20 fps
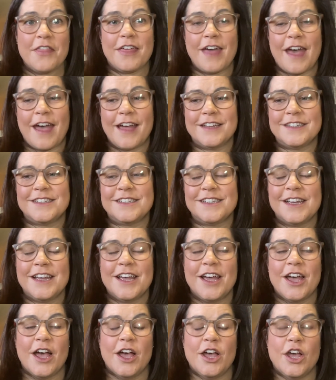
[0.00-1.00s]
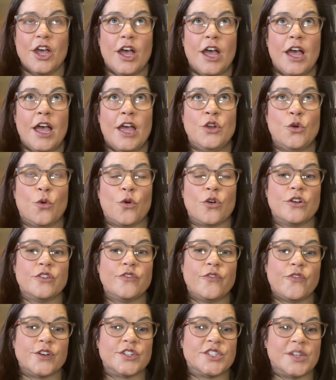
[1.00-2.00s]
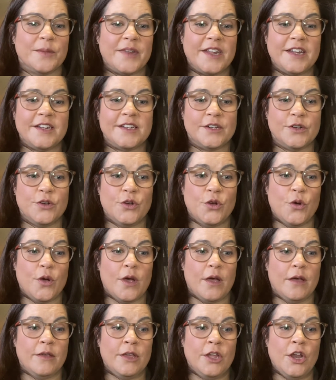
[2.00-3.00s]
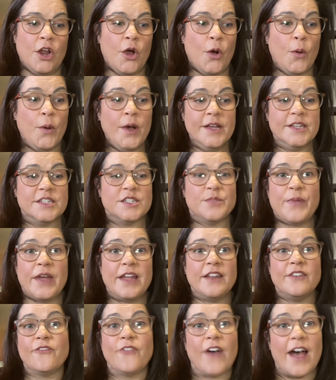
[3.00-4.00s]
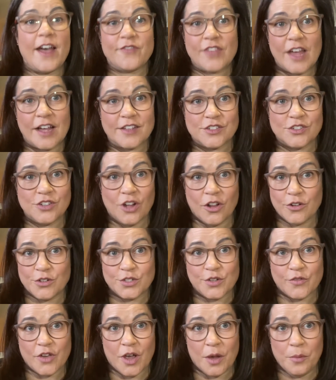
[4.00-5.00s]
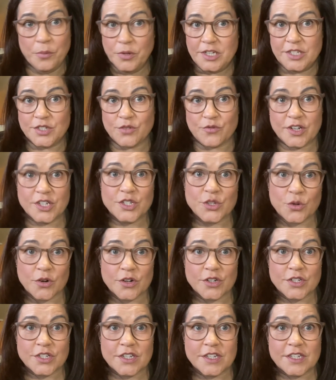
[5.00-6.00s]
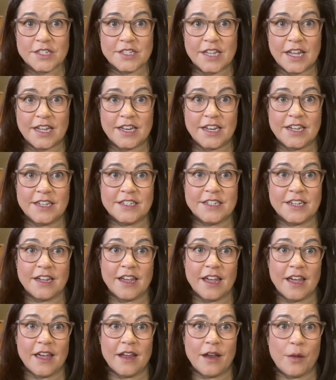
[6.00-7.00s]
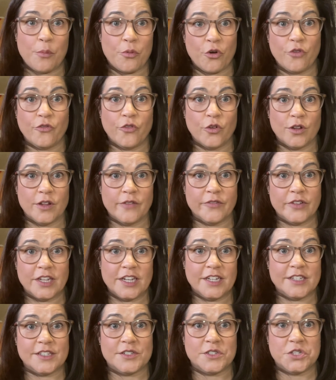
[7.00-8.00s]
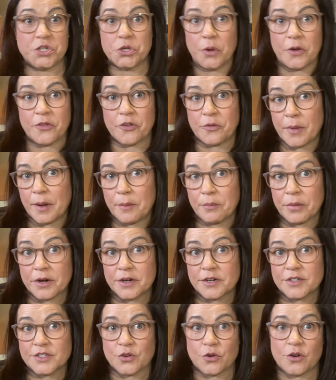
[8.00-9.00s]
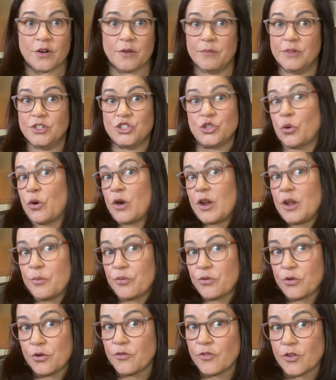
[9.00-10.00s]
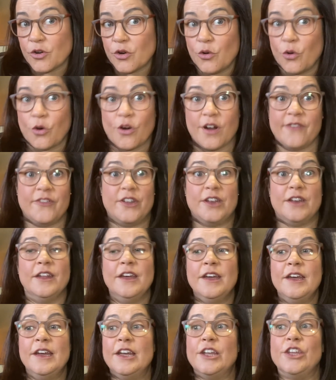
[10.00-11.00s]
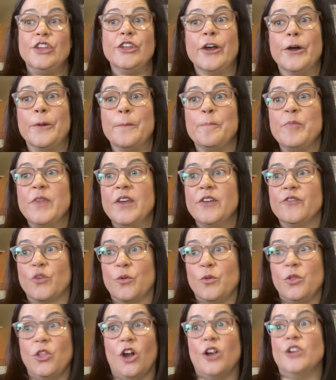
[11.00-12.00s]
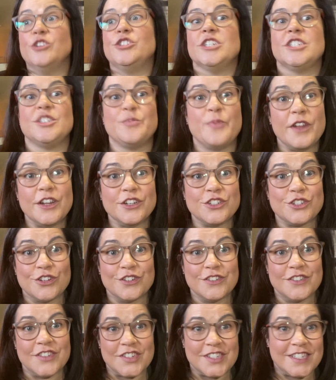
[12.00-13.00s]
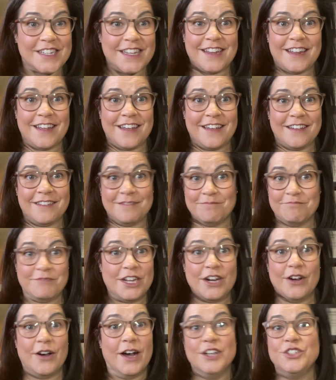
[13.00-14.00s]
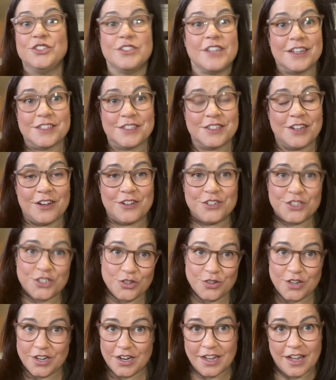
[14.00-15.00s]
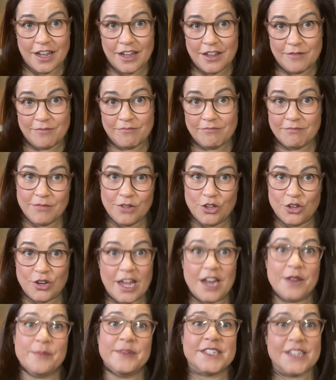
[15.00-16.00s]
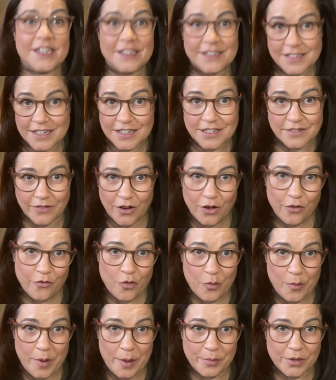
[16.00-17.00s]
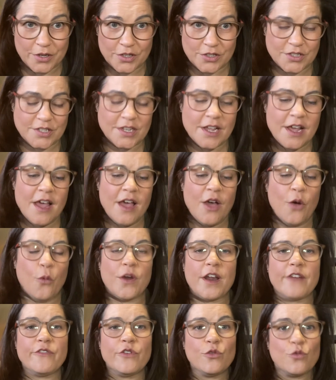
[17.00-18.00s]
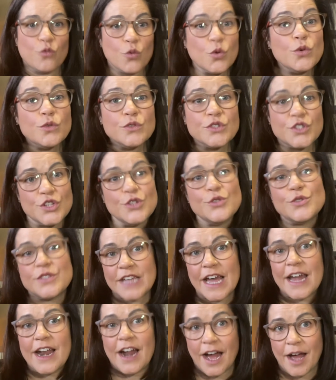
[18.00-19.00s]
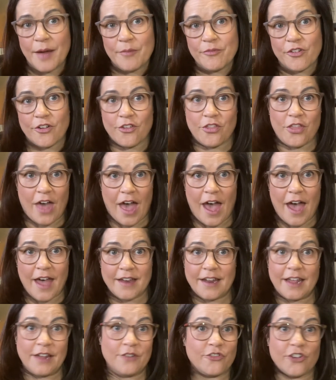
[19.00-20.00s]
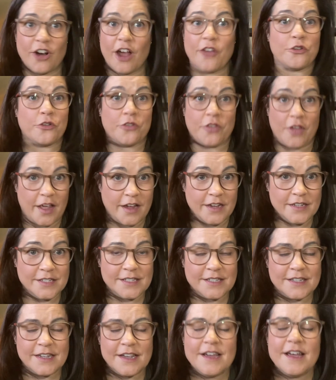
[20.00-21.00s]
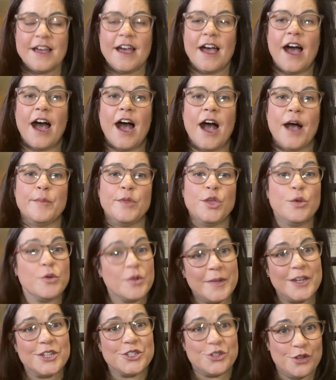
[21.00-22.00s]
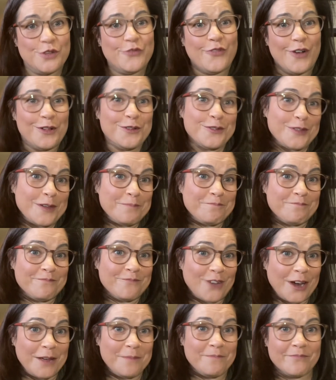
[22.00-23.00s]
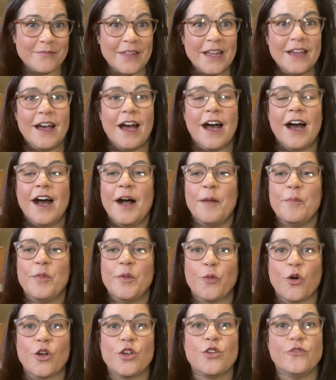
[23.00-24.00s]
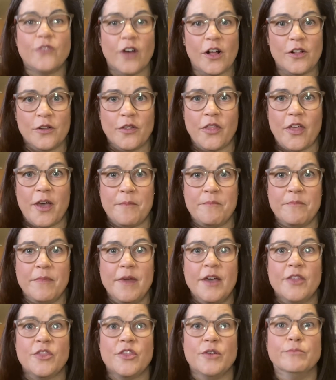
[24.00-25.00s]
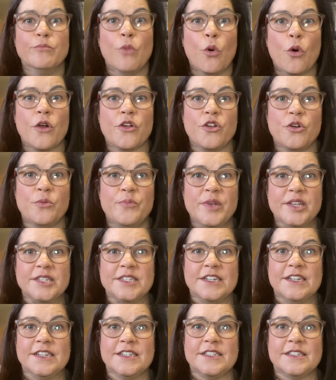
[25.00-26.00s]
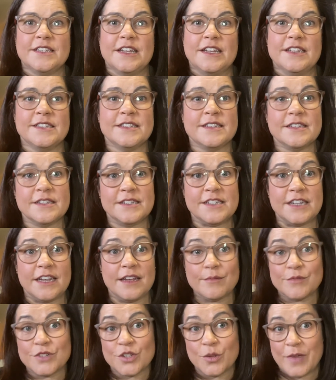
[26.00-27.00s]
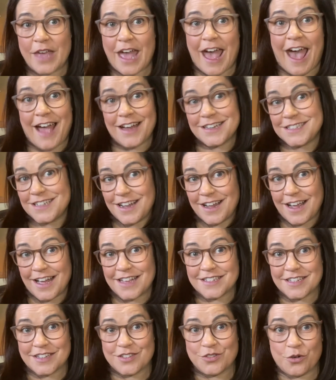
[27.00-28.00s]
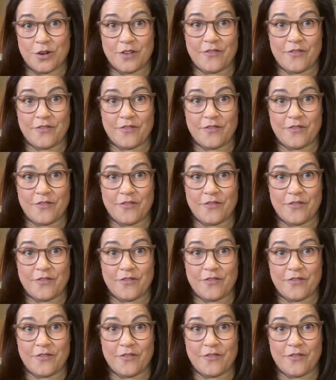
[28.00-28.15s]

that in order for somebody to, you know, spend $5,000 of the company's resources, they need to get approval of at least two other members or majority approval or even, you know, for large expenditures exceeding, you know, $100,000, you need to get unanimous consent of all of the members. Whatever rules you set up for that and for other things, um, you want to make sure you follow them, right? Um, the more you follow them, the more your business is deemed to be acting as a sort of